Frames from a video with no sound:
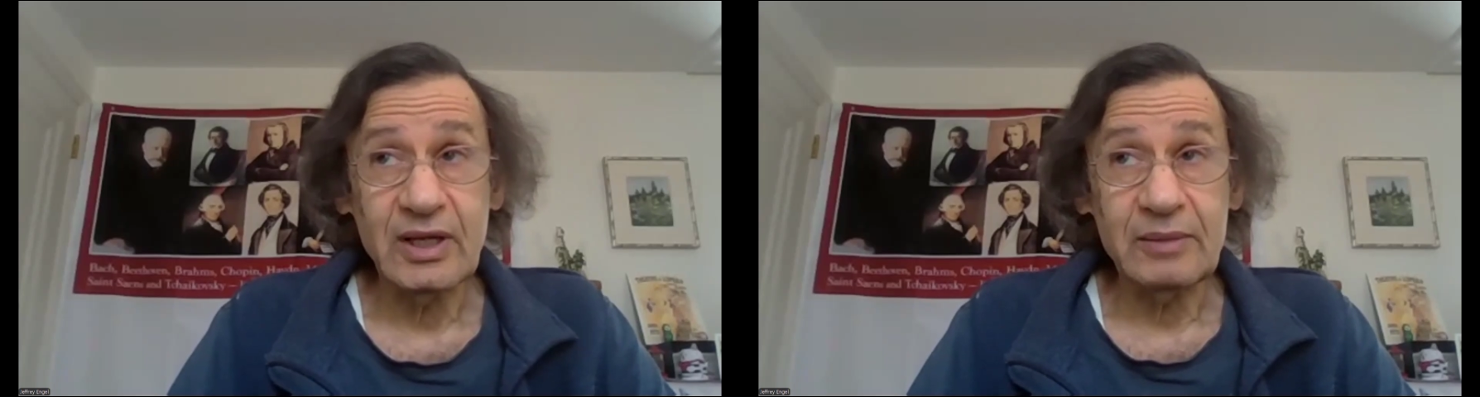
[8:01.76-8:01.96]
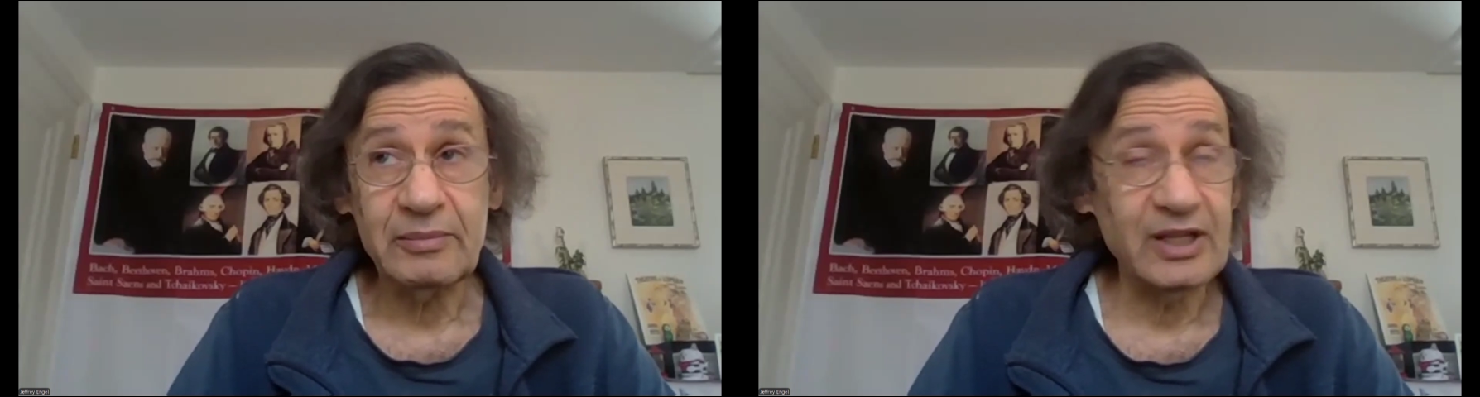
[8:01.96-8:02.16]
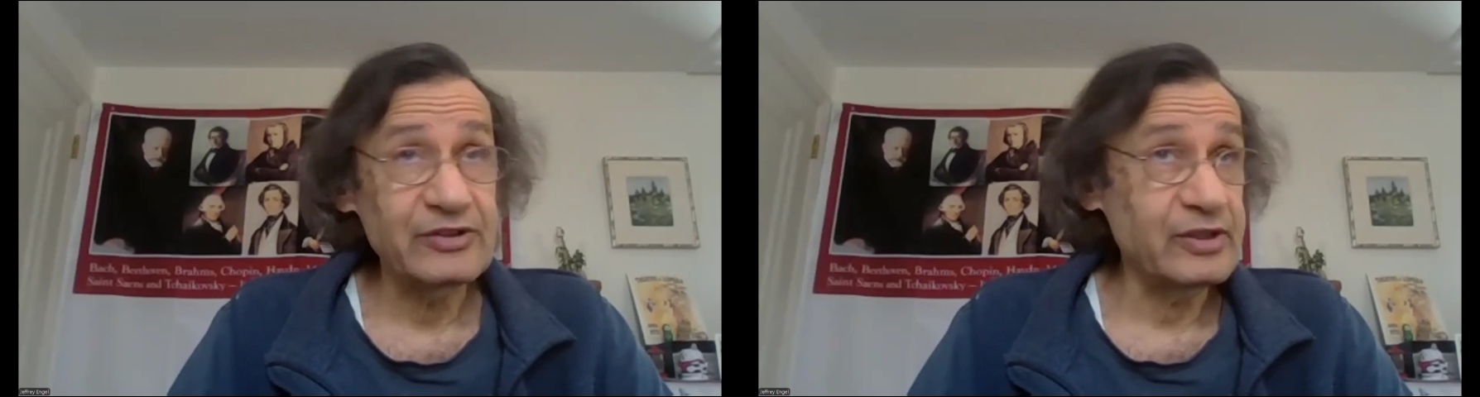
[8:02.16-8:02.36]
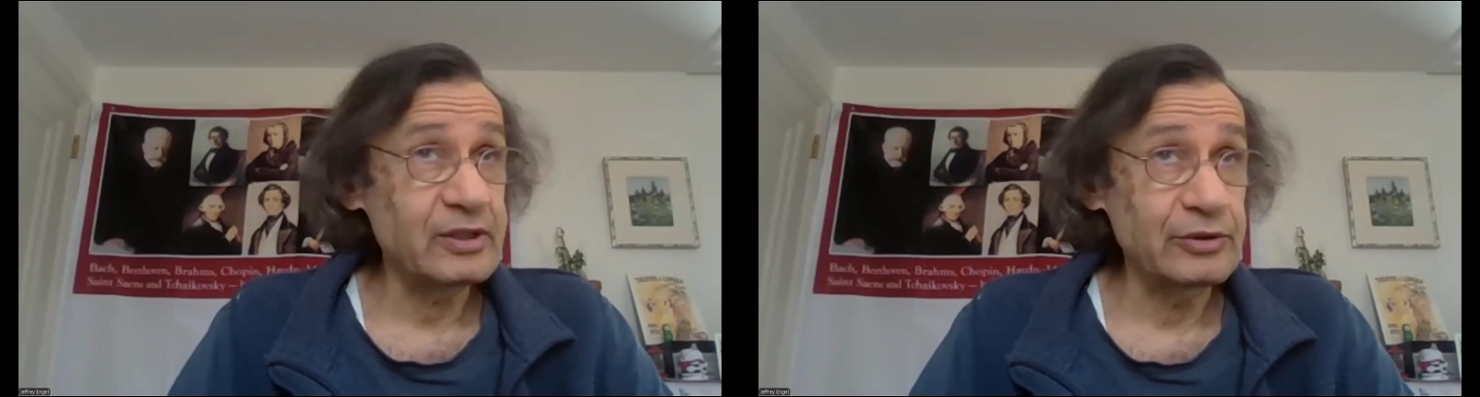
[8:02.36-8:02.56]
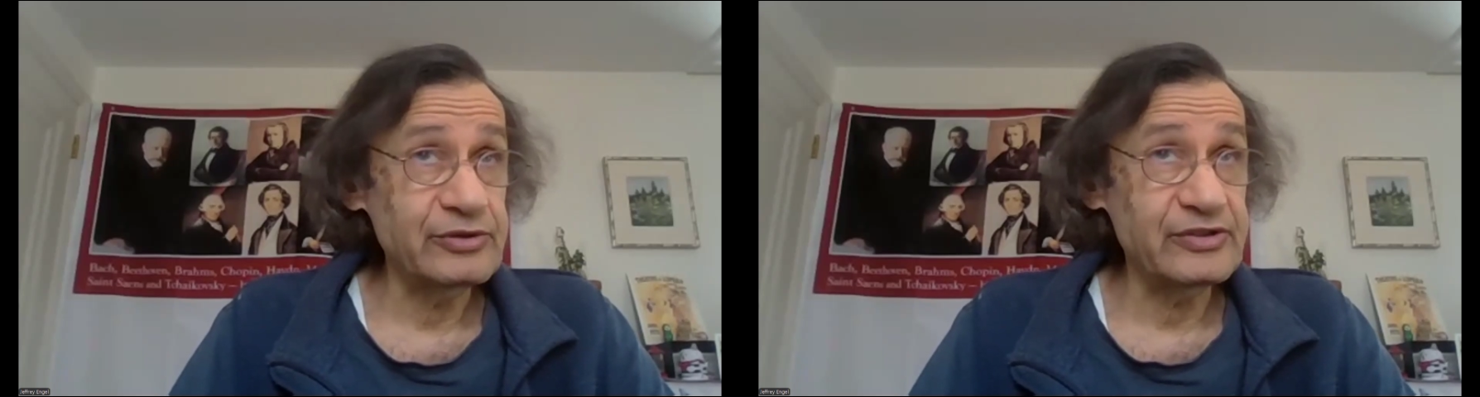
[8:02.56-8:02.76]
But that's the
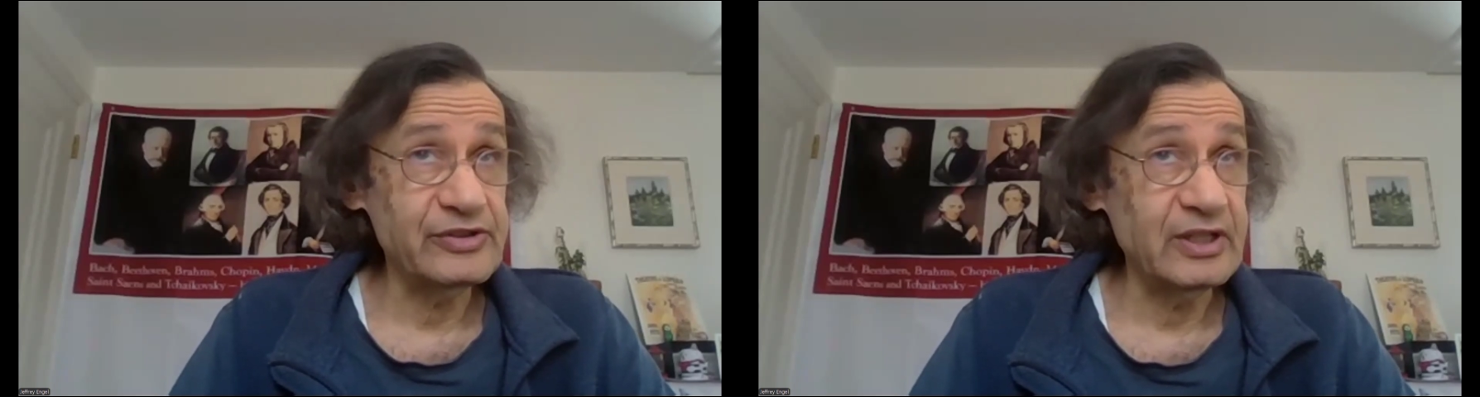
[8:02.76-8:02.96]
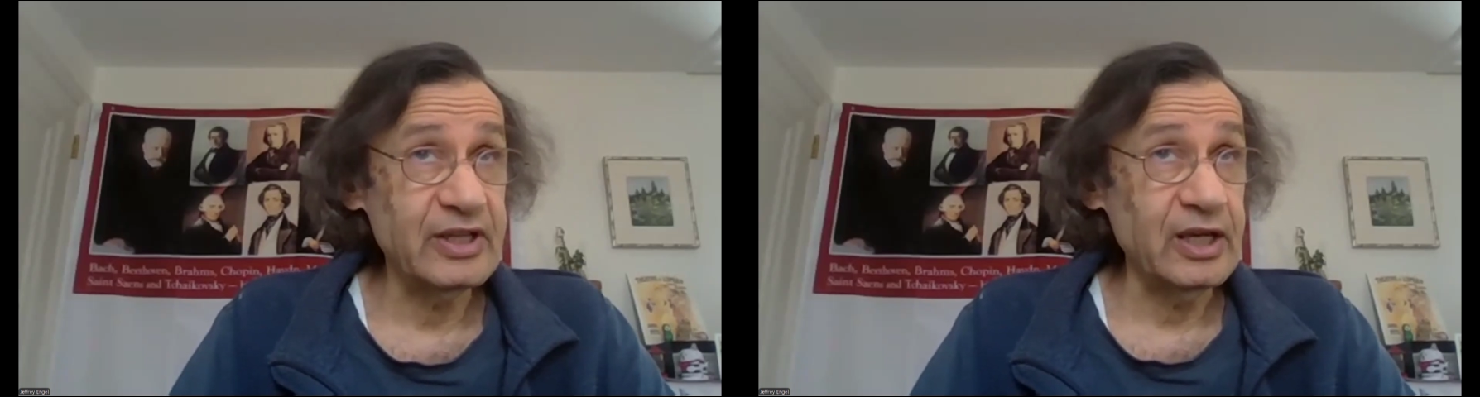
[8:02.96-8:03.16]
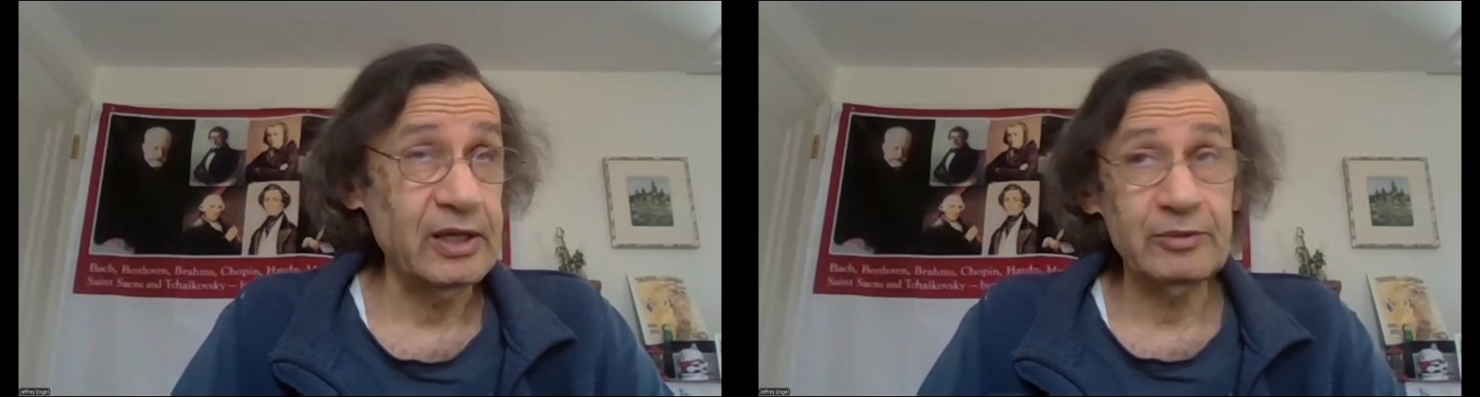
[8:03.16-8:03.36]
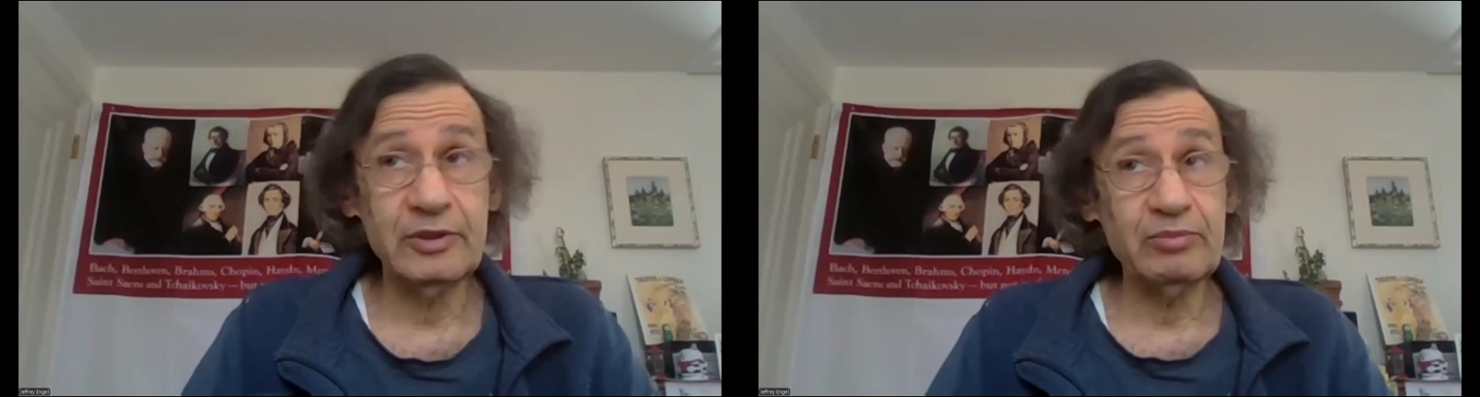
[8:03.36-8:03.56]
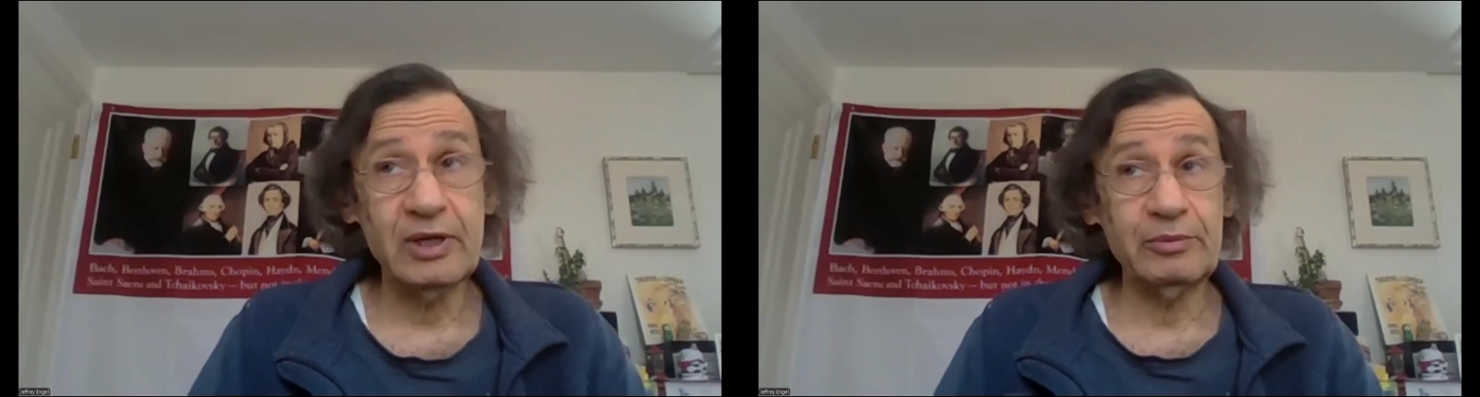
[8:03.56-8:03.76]
closest he came, and he
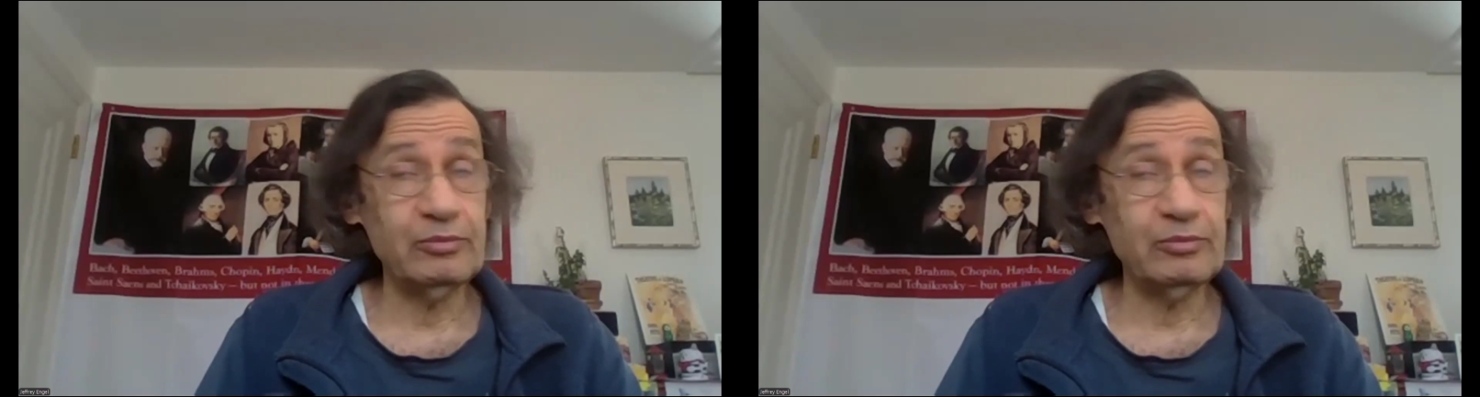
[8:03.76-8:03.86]
probably